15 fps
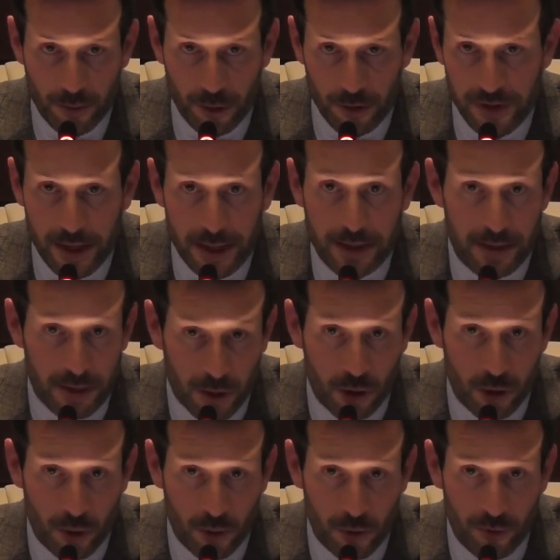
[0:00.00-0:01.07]
protecting
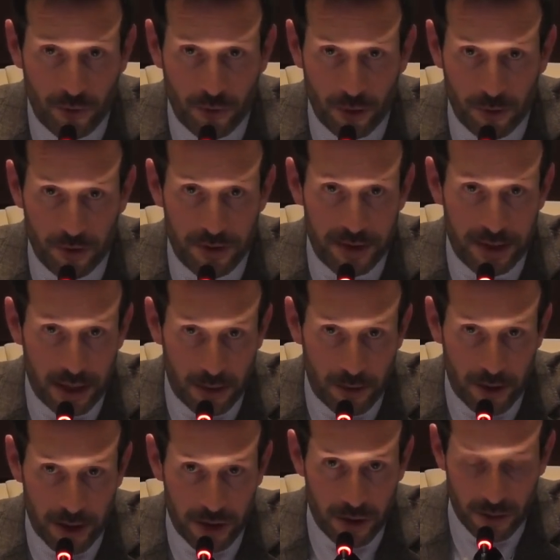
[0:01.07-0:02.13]
you from the
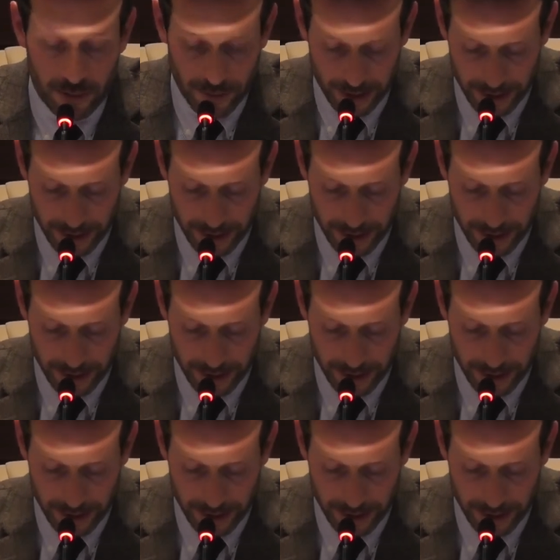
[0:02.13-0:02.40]
declaration